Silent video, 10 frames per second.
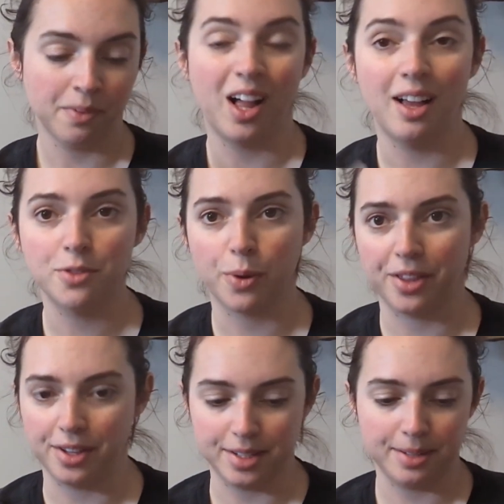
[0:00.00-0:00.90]
I'll have to weigh
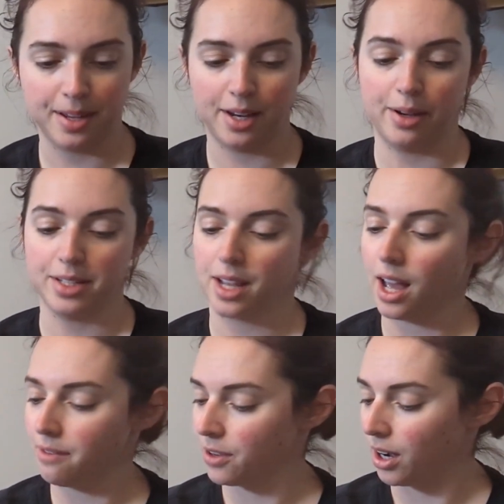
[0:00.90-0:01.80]
these. Anyways,
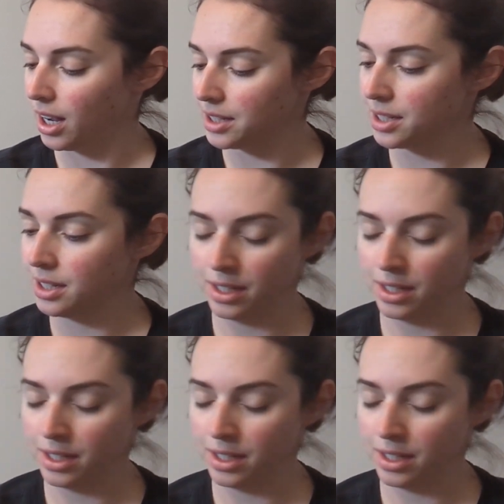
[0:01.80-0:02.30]
I've got